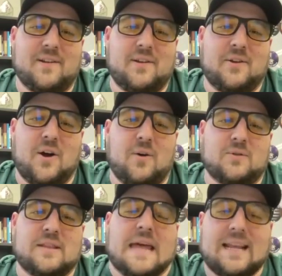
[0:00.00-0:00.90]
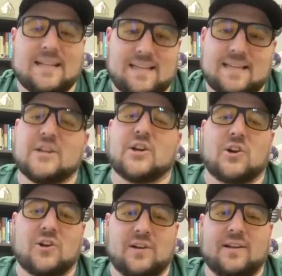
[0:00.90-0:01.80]
And then it gets easier.
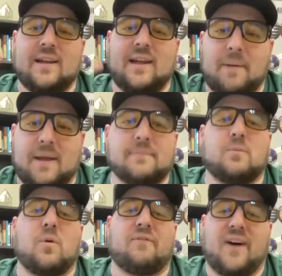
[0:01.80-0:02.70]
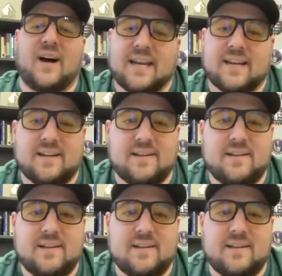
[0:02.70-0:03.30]
It becomes more fun.